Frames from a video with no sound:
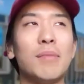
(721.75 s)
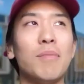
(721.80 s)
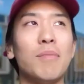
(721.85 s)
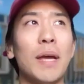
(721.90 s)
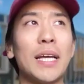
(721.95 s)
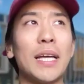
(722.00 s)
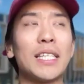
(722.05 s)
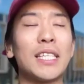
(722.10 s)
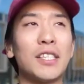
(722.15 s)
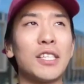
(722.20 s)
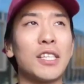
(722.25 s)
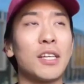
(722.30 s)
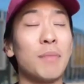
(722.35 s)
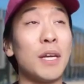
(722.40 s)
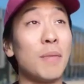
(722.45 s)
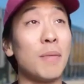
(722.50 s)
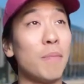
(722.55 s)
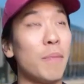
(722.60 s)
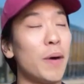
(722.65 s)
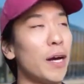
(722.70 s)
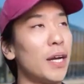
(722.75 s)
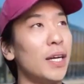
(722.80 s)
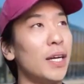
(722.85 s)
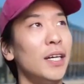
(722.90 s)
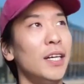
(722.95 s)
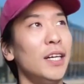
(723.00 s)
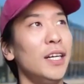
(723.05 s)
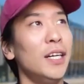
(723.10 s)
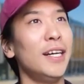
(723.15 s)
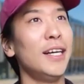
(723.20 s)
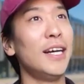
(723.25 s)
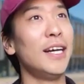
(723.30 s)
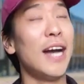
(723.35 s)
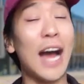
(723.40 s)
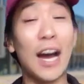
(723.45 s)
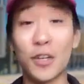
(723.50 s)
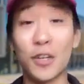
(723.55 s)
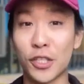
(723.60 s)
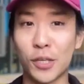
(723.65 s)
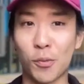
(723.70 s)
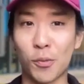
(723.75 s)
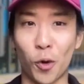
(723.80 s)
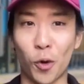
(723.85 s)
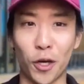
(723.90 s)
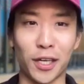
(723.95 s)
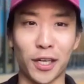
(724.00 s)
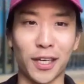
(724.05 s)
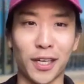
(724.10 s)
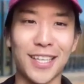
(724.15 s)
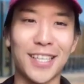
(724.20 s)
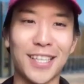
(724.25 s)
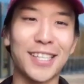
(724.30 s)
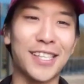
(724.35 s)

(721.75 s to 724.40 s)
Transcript: makes sense to me, but how does it work?